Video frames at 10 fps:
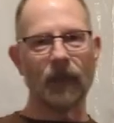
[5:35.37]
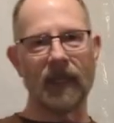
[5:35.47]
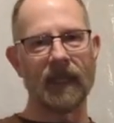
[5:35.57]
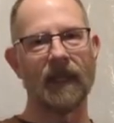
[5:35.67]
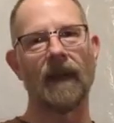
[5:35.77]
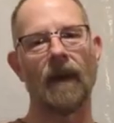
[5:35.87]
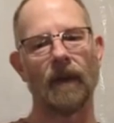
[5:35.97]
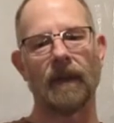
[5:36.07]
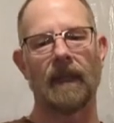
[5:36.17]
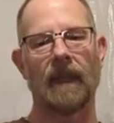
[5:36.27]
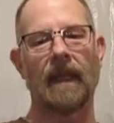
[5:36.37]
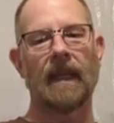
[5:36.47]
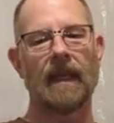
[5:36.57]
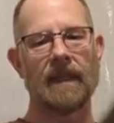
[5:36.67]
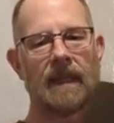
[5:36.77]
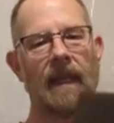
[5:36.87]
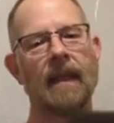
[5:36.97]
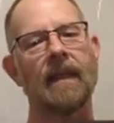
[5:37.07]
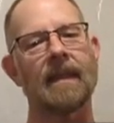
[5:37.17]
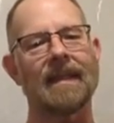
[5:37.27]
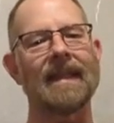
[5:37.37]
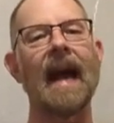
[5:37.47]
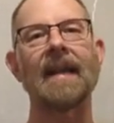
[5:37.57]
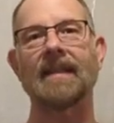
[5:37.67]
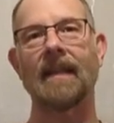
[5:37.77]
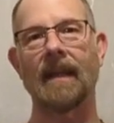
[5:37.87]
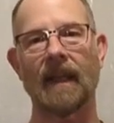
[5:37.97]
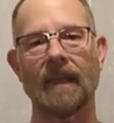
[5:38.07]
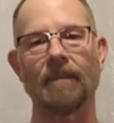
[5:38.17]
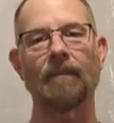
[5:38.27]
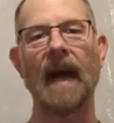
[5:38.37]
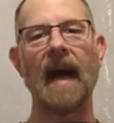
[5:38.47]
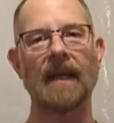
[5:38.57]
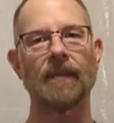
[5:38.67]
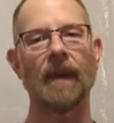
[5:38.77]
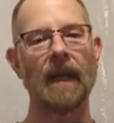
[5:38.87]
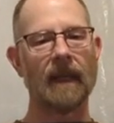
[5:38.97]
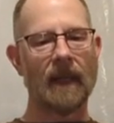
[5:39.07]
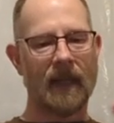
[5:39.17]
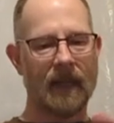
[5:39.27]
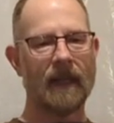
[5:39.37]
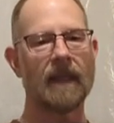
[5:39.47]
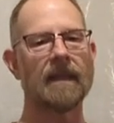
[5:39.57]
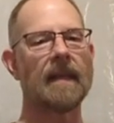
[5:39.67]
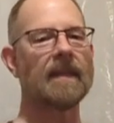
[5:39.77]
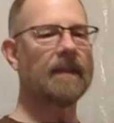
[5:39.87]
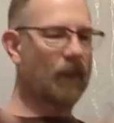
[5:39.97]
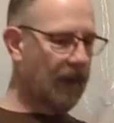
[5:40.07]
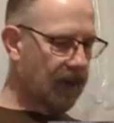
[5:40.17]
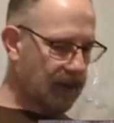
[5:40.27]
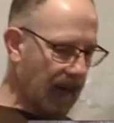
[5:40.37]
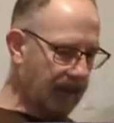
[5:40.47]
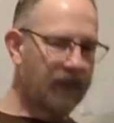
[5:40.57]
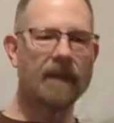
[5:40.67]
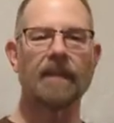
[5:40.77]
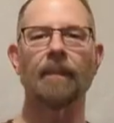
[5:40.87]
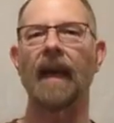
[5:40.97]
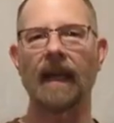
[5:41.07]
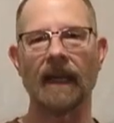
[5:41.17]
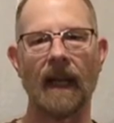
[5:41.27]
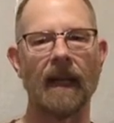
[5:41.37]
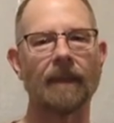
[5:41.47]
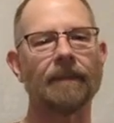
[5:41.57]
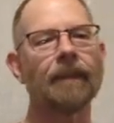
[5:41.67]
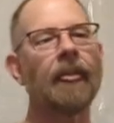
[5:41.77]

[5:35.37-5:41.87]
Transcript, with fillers: thing we need to know is the size of the box, right? Because that's what our driver is dependent on.